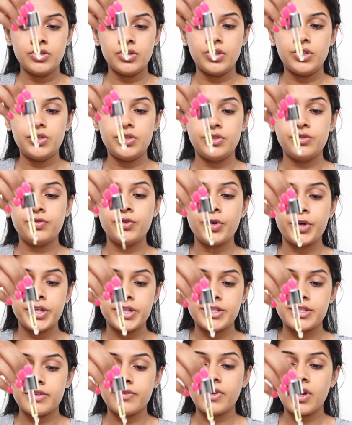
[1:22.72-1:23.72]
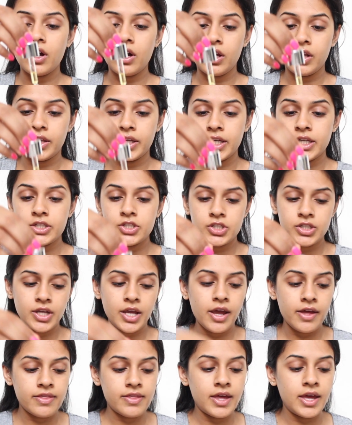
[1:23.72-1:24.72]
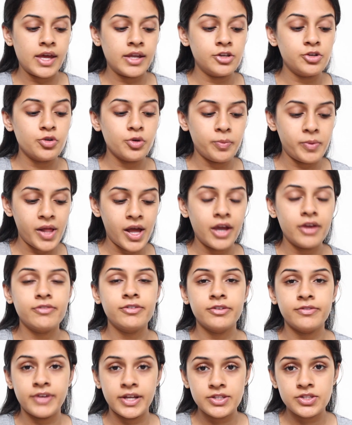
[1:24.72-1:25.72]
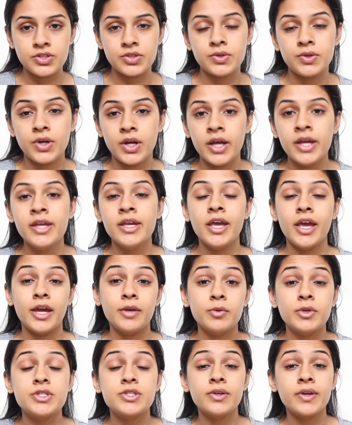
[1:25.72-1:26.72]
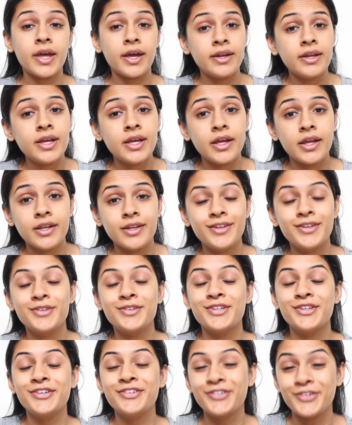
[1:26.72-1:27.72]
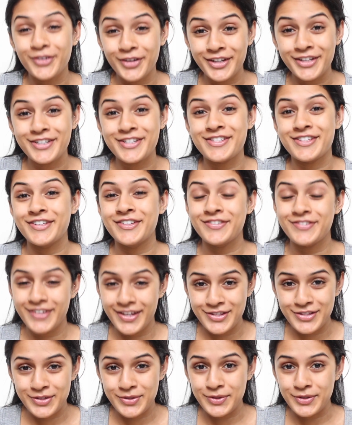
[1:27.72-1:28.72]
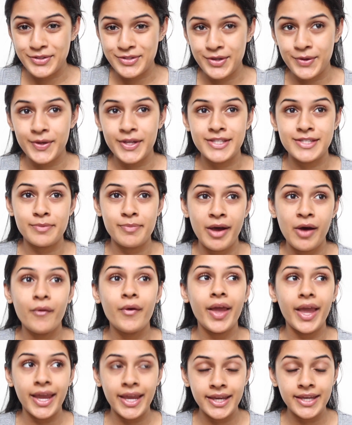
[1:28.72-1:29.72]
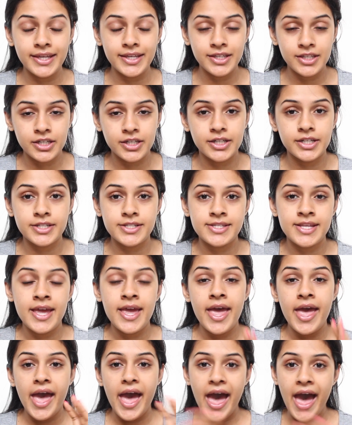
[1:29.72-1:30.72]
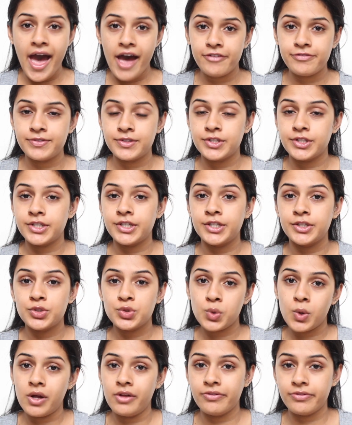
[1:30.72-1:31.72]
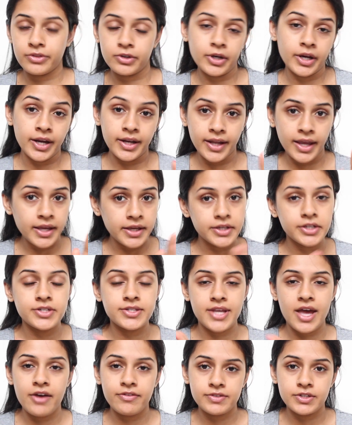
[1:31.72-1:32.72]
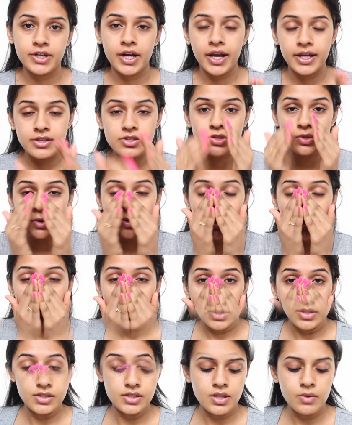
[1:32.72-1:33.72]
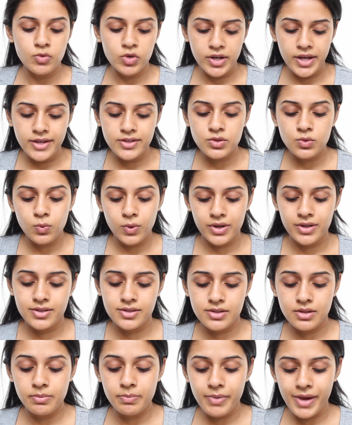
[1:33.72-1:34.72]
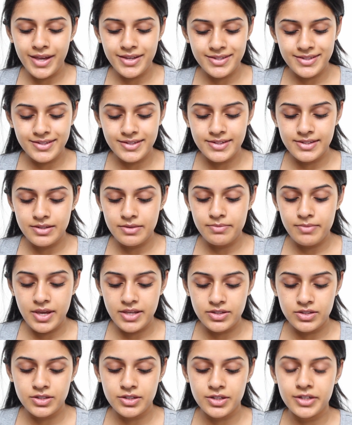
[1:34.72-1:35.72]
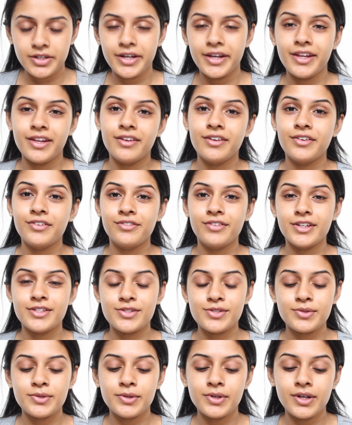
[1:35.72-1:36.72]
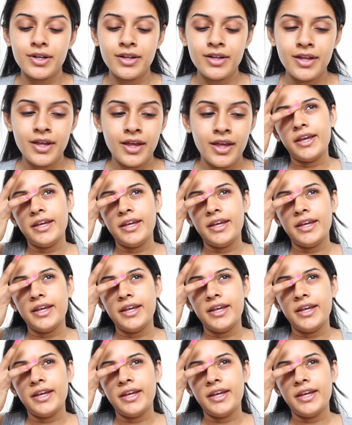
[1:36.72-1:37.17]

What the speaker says: So you do 4 years of college, and then you apply for vet school, and once you get in, you do 4 years of vet school. So it's about 8 years after 12th grade, 8 years after high school. Someone asked, what is the best semester in vet school?